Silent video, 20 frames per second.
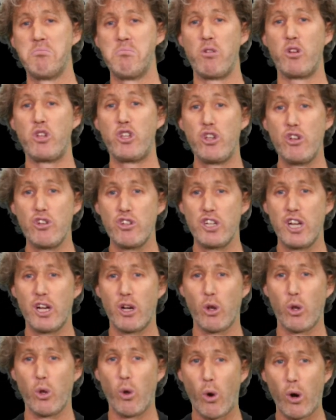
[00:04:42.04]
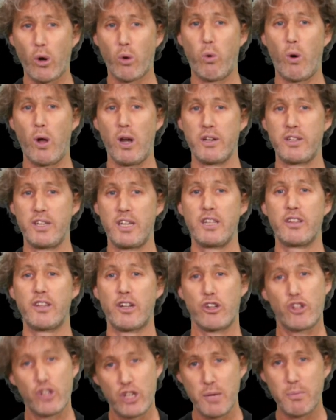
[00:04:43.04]
usually a lower quality, they're
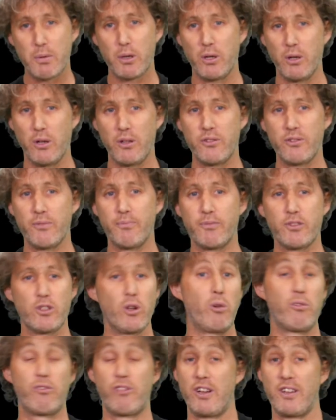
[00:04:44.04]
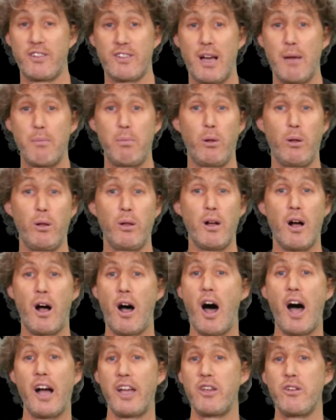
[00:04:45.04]
cheaper goods. So for example,
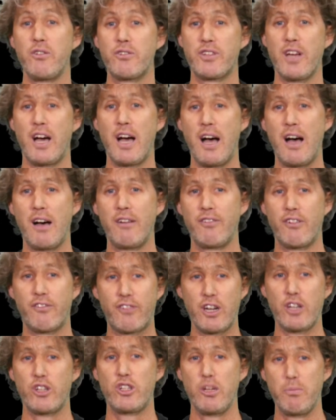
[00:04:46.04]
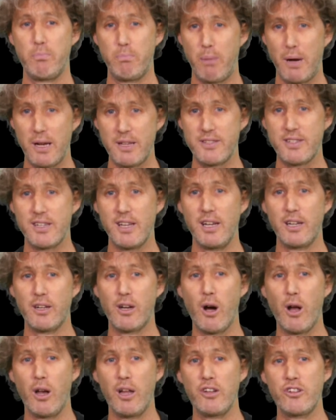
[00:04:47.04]
I used to have a very cheap bicycle in
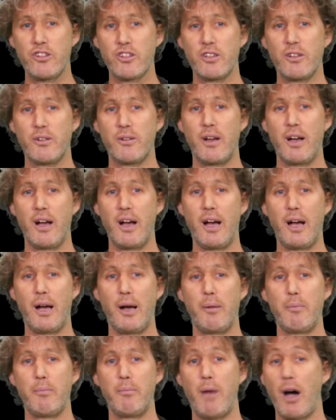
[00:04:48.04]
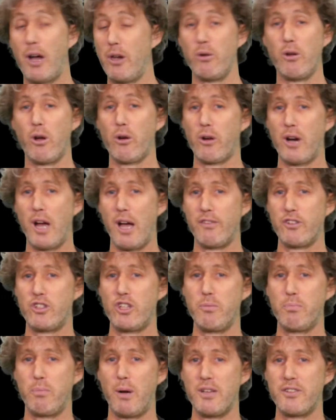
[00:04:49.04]
college. I no longer have a
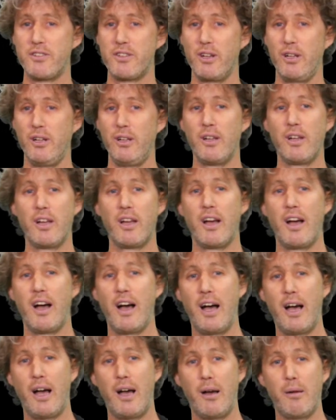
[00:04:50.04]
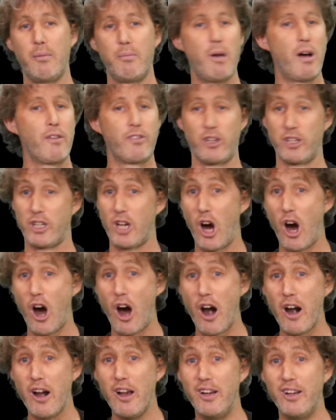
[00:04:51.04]
cheap bicycle. I've got a
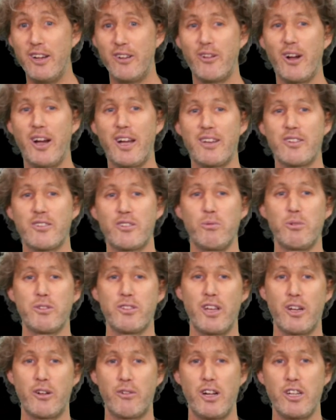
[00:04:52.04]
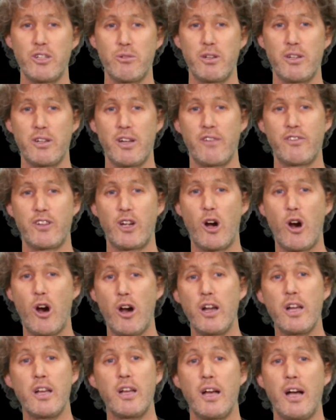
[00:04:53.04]
car, right? So once I graduated, I have a
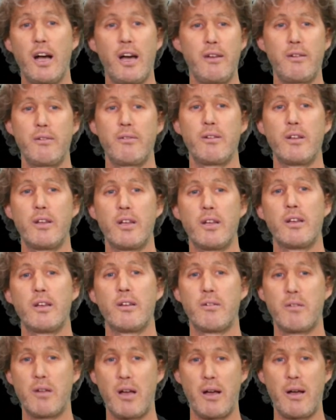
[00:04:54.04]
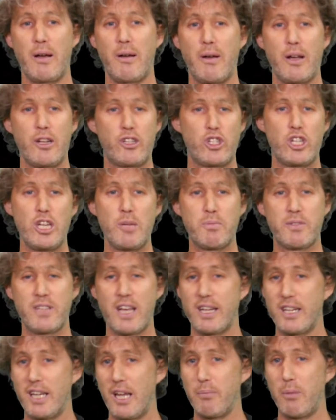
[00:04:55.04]
car. And a cheap
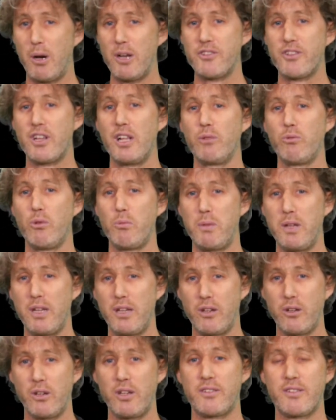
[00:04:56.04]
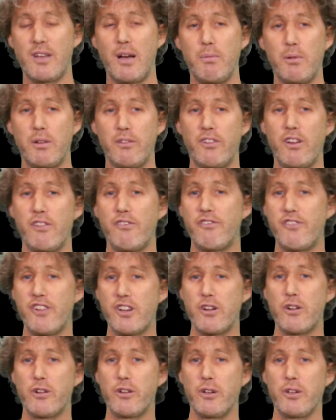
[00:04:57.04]
second-hand bicycle would be a good example of an
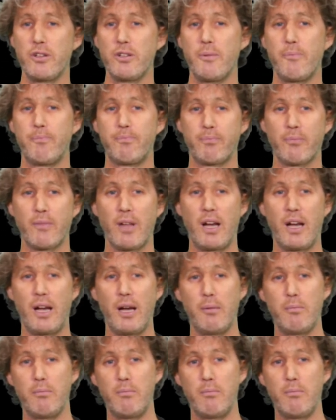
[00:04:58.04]
inferior good. I